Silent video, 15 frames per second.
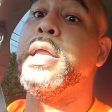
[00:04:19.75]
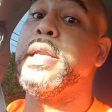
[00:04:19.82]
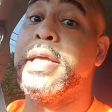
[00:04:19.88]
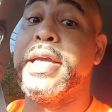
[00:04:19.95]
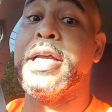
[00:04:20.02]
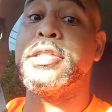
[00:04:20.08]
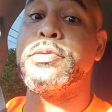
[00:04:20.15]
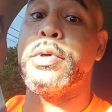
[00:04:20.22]
then
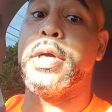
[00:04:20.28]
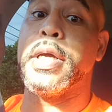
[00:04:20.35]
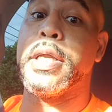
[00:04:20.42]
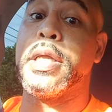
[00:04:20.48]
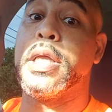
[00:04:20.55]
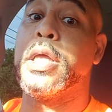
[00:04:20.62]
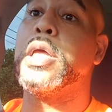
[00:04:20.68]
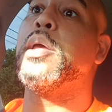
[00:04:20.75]
guess what?
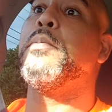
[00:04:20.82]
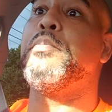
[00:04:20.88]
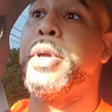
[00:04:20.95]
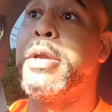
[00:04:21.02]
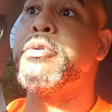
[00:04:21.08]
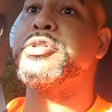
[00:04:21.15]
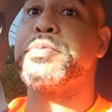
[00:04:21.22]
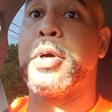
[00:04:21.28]

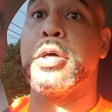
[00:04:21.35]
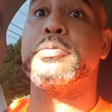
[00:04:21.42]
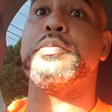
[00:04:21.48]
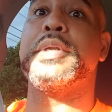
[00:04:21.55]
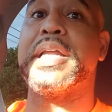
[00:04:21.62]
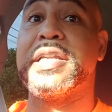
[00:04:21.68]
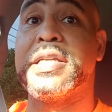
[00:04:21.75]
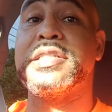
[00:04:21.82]
Be responsible
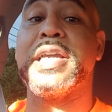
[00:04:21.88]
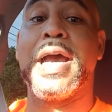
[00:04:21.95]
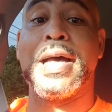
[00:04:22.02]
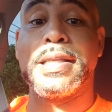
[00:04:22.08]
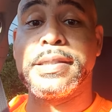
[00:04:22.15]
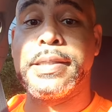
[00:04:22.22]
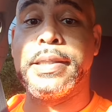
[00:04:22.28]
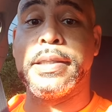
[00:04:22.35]
that the
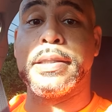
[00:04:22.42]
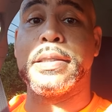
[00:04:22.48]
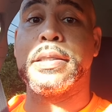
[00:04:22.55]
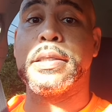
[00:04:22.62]
child is here.